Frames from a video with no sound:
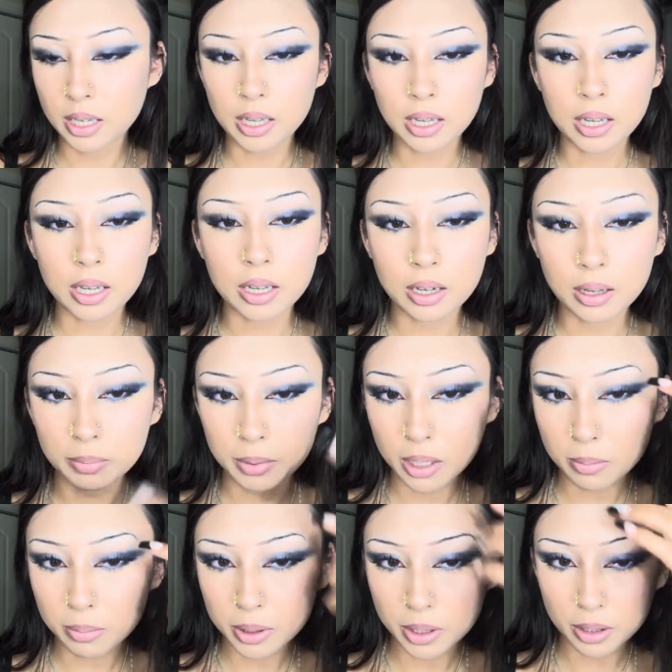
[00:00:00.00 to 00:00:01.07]
and I'm
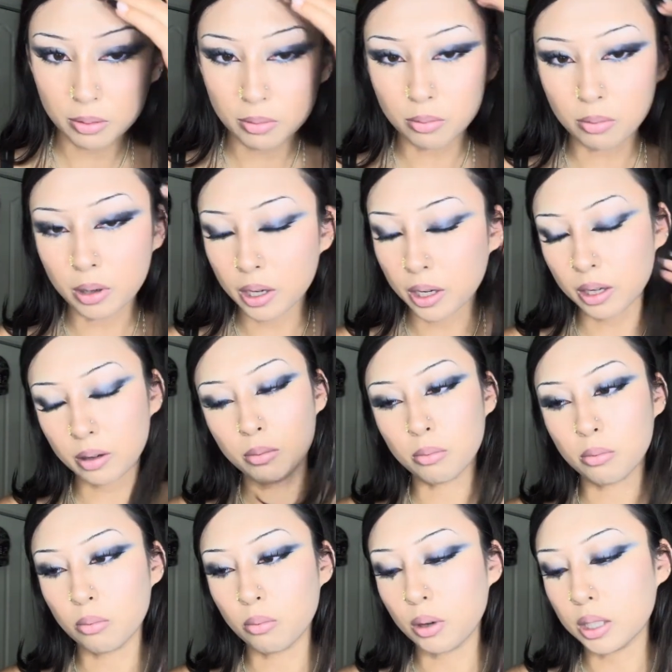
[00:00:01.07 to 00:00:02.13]
gonna put it where it
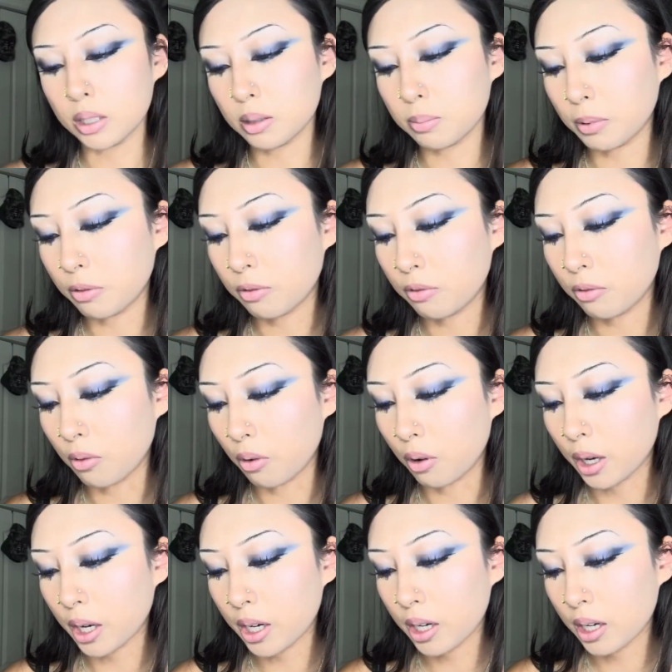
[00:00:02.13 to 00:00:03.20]
was
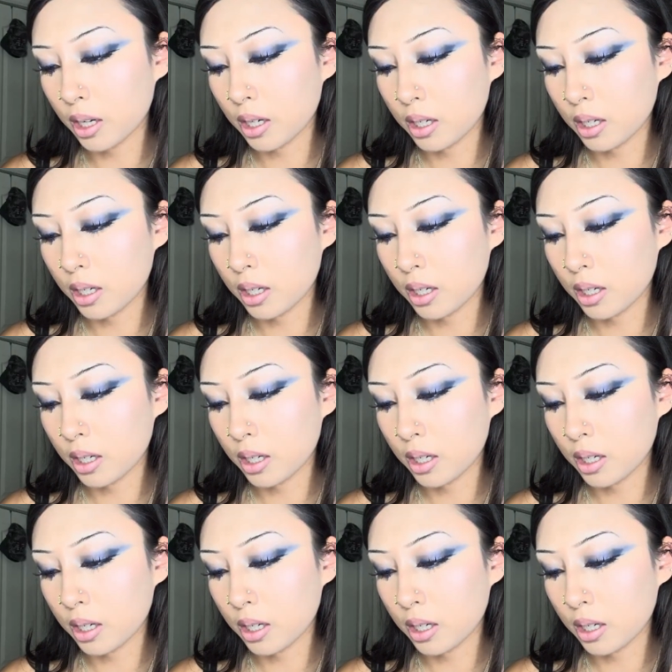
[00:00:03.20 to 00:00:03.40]
before.